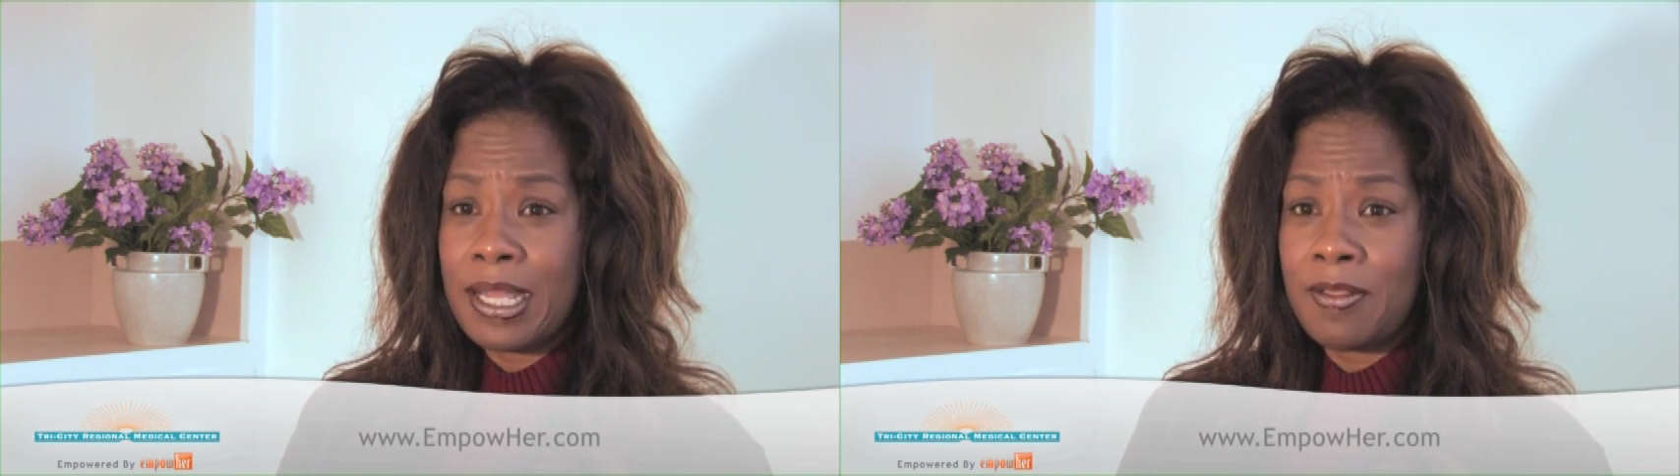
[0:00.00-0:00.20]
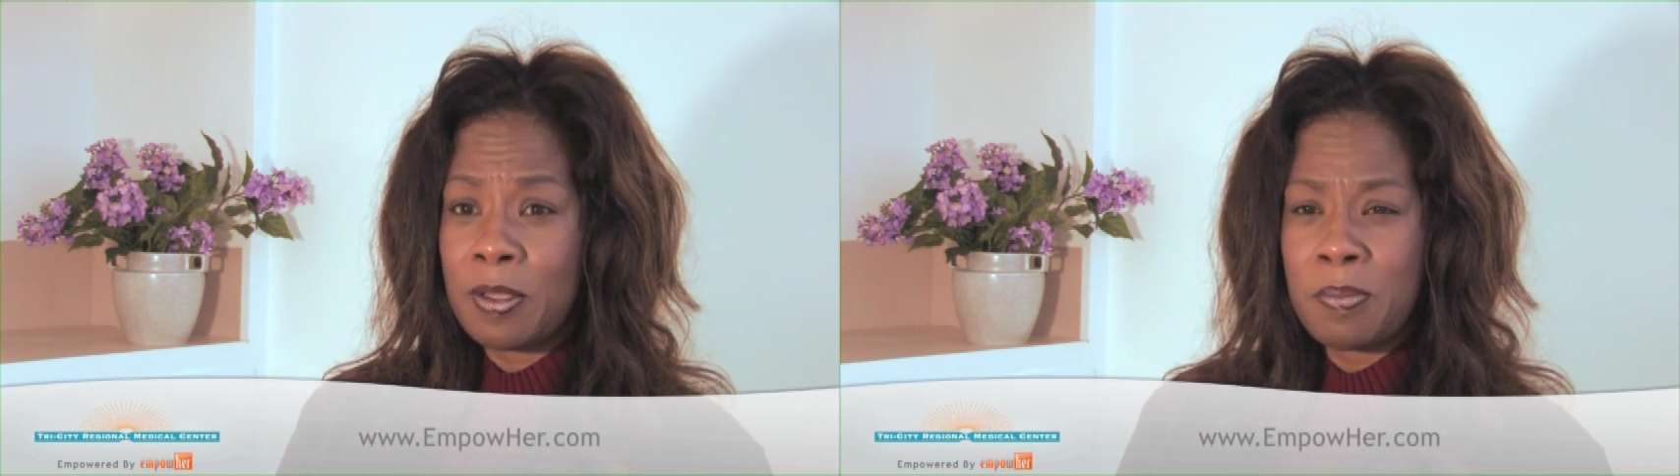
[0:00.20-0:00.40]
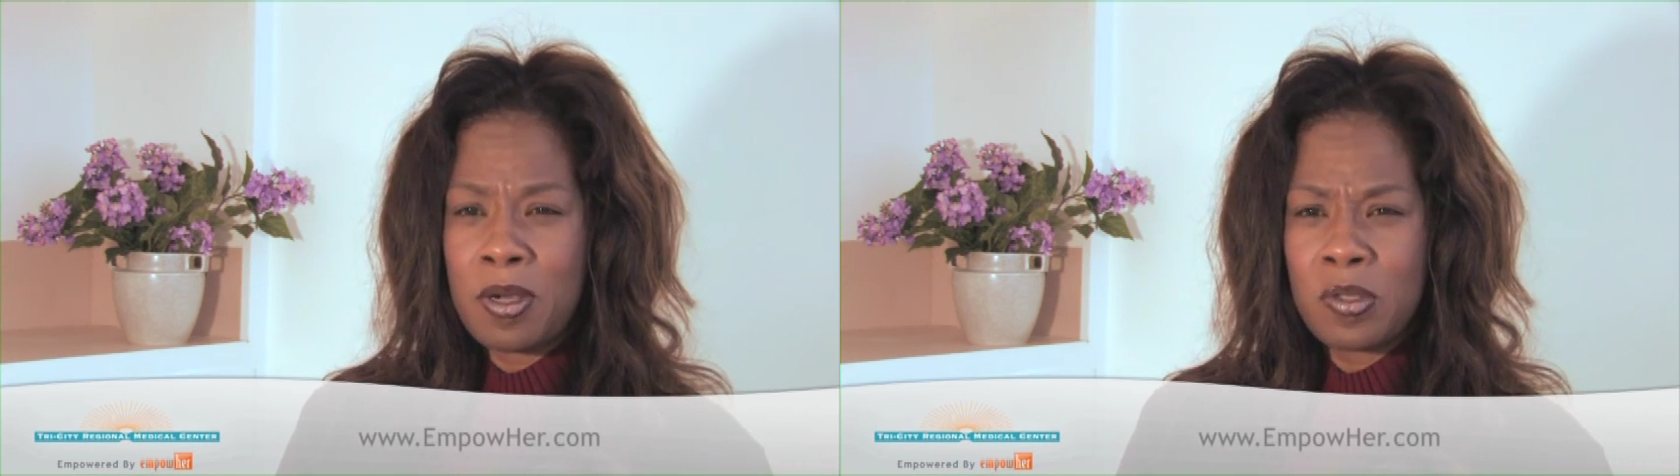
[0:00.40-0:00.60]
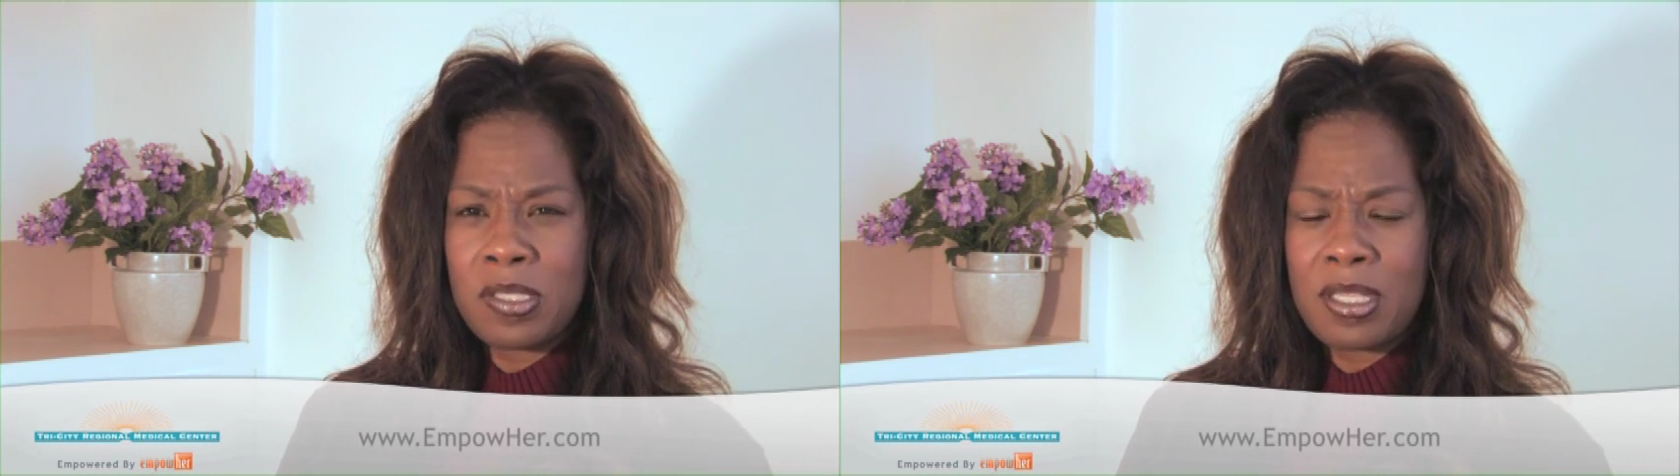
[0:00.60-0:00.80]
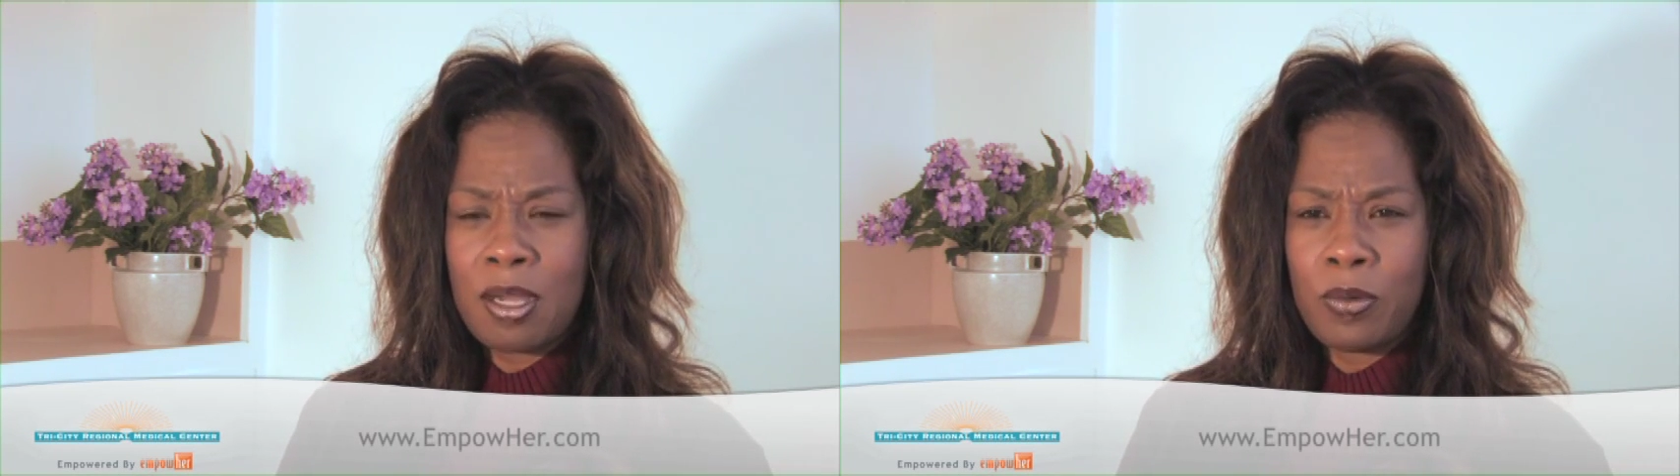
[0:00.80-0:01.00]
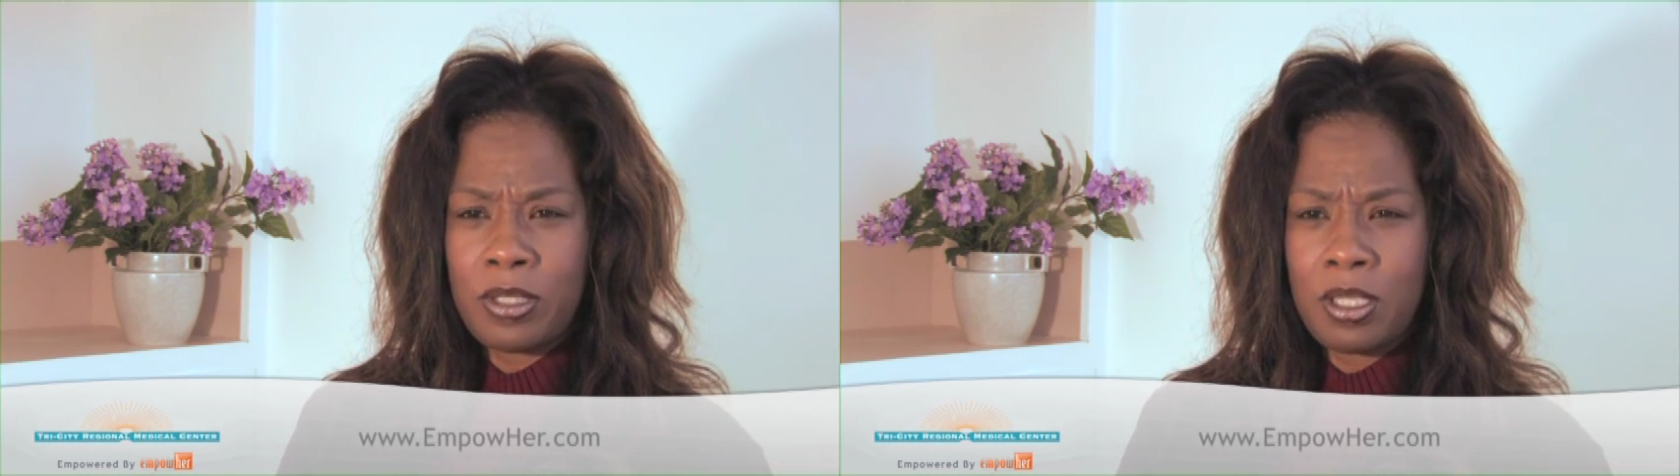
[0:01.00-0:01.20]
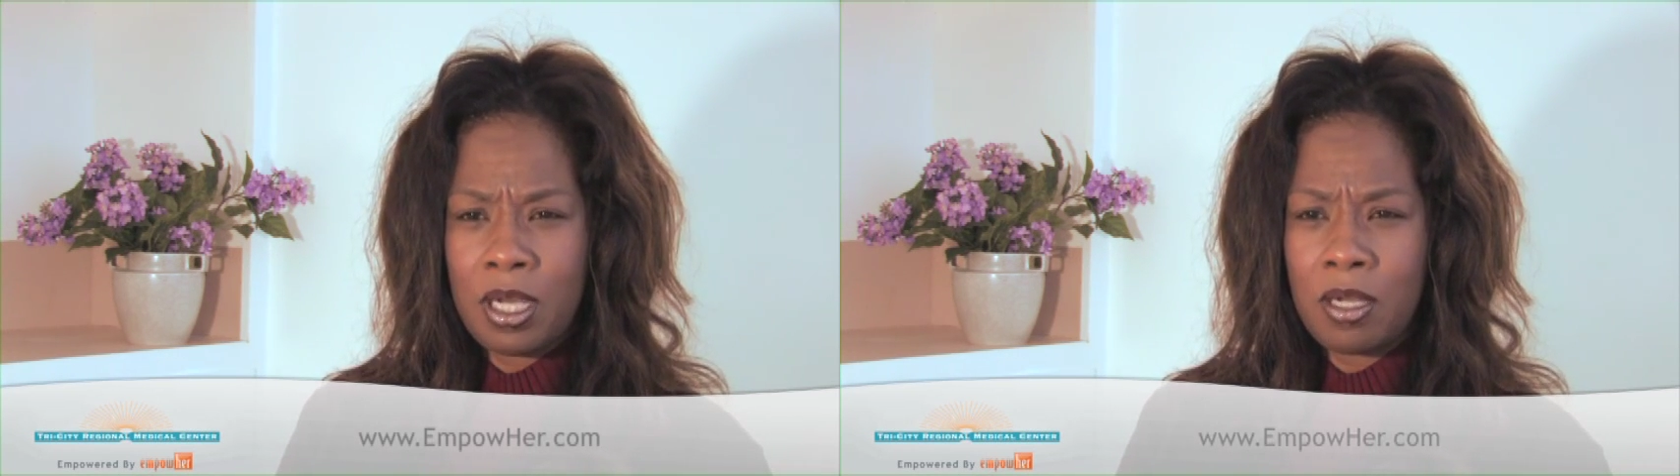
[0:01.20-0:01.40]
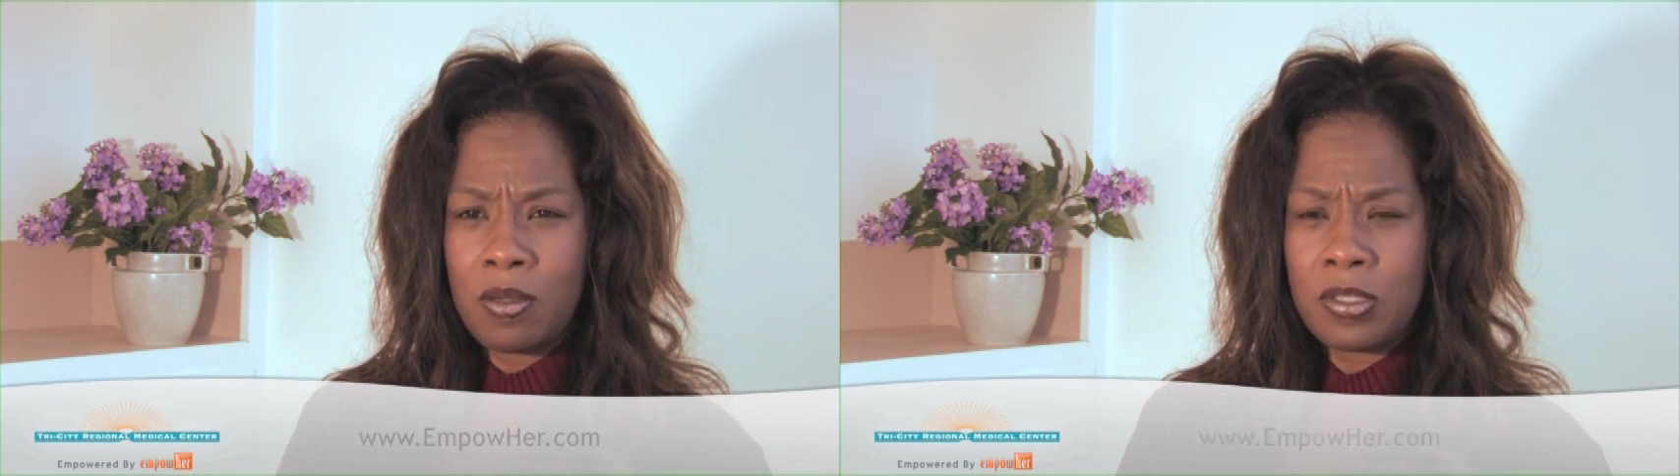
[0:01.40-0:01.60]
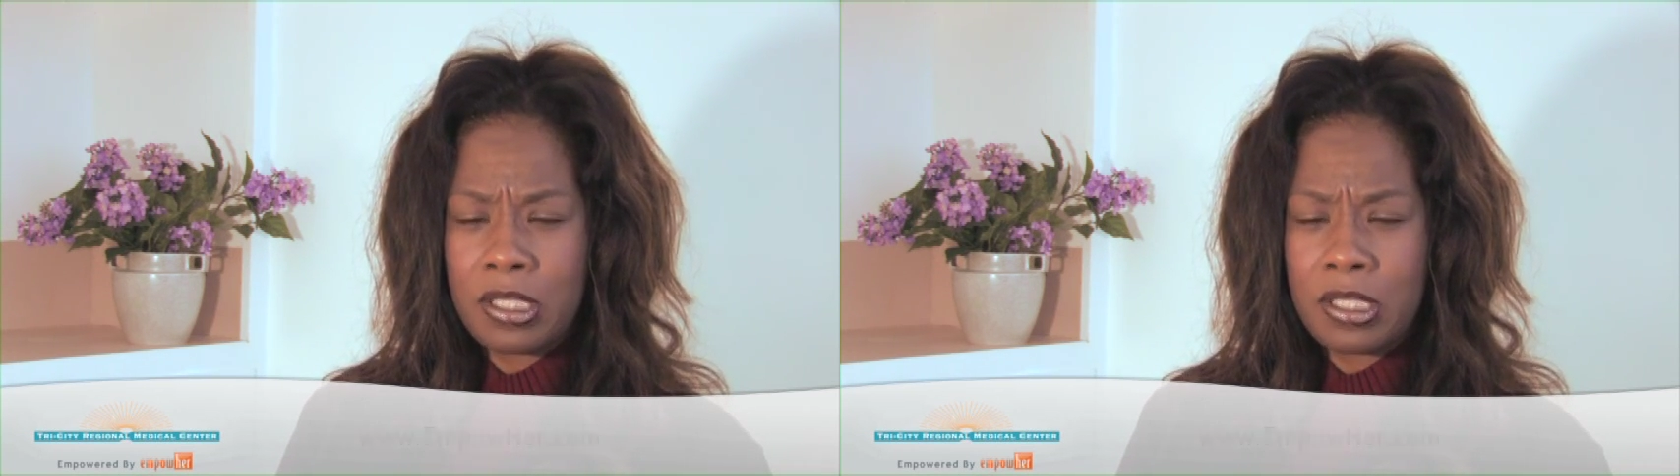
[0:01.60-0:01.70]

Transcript: and the most I would go,